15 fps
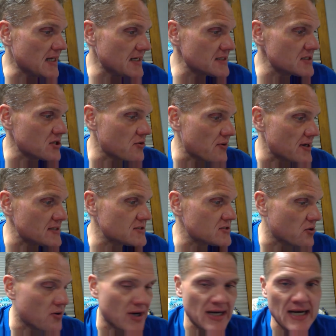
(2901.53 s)
it is a great
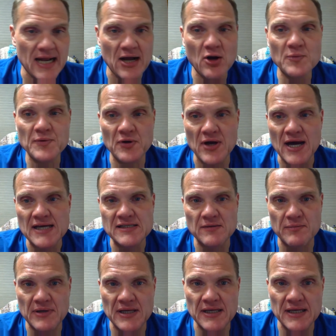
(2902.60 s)
story, and I hope you guys
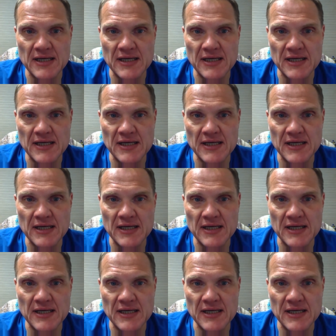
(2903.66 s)
have been